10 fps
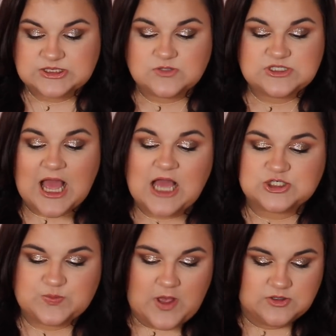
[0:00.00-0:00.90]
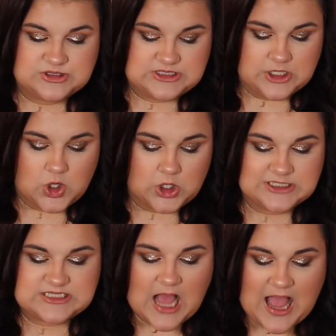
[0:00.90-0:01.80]
So Taj posted her
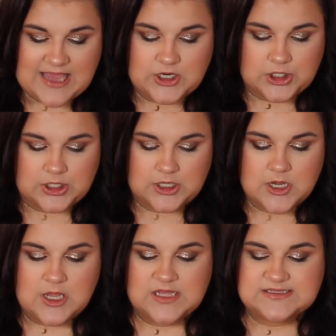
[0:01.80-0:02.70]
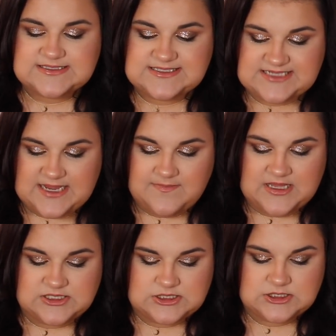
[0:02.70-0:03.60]
entire
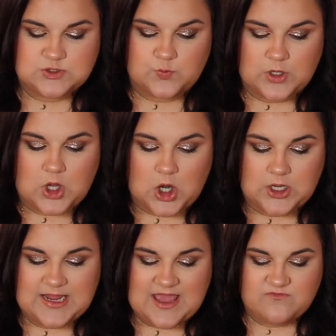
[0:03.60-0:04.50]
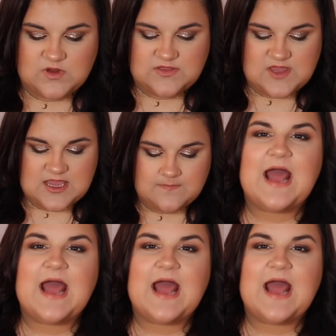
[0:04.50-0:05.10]
statement regarding everything.